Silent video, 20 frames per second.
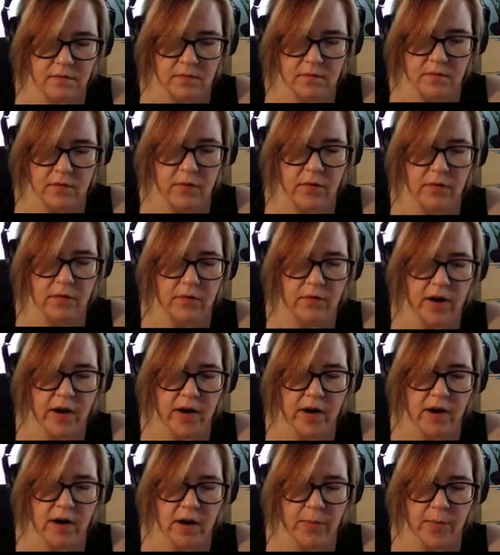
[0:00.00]

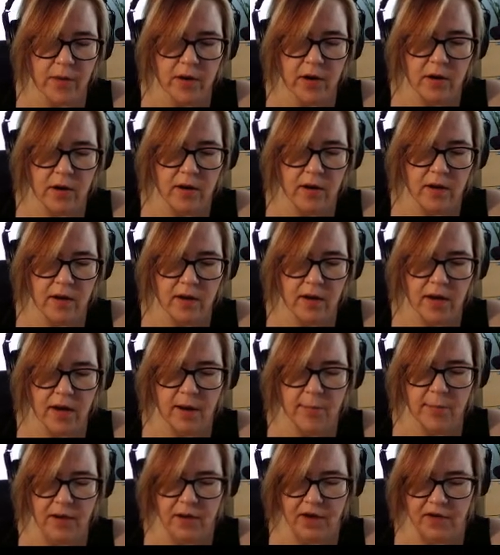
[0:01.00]
wrecker up here. And
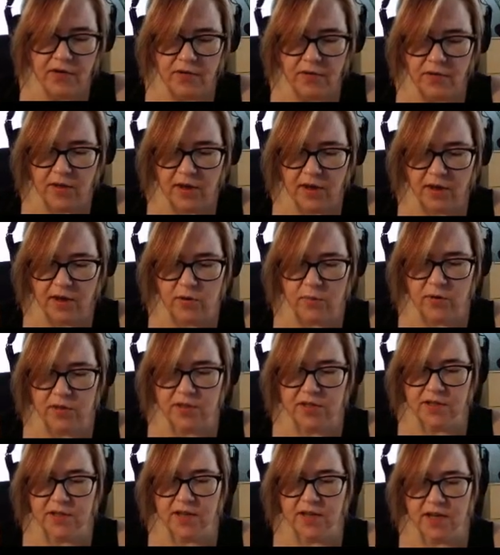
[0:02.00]
I'm going to do that. And we're
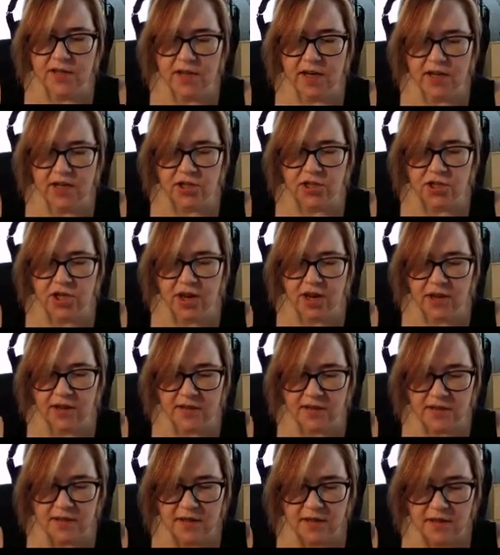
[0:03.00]
just going to take a
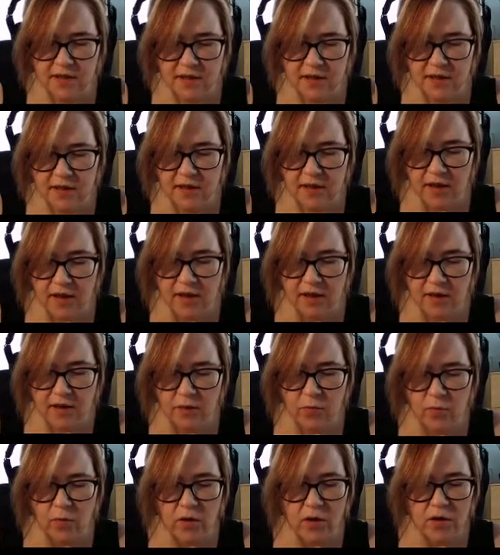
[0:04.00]
chance that
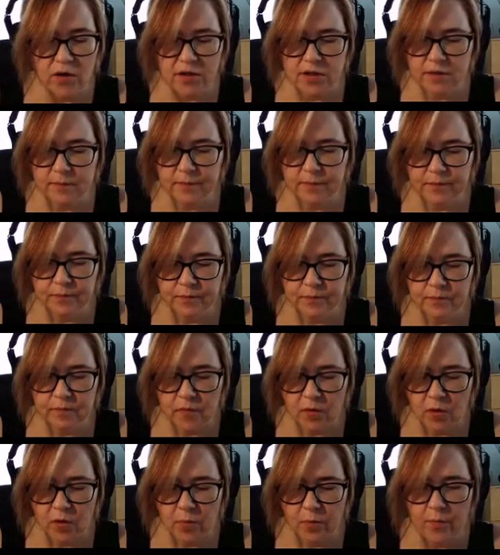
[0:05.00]
it works.
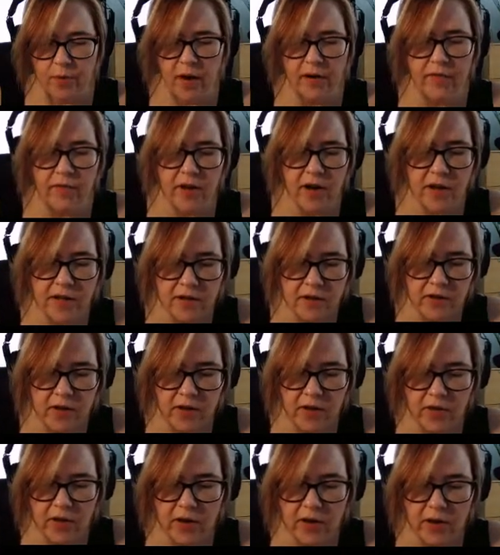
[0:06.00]
Oh, but I forgot to look
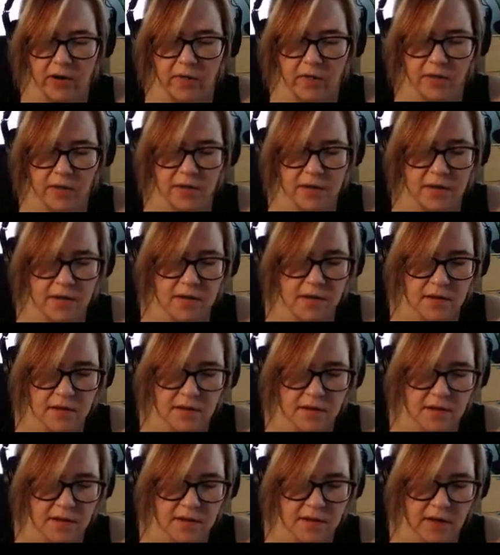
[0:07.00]
at the air defenses.
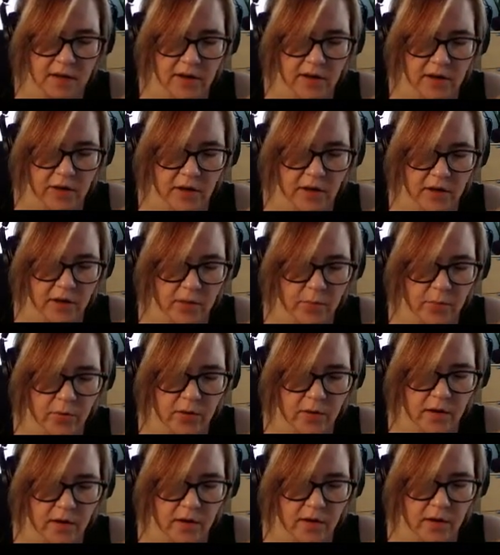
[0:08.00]
Because I need to put
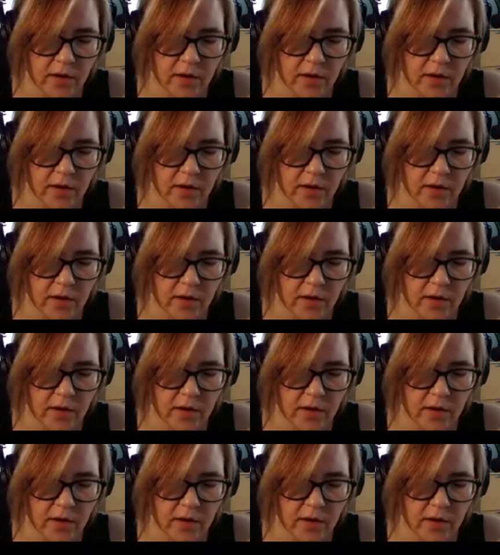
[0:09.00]
that.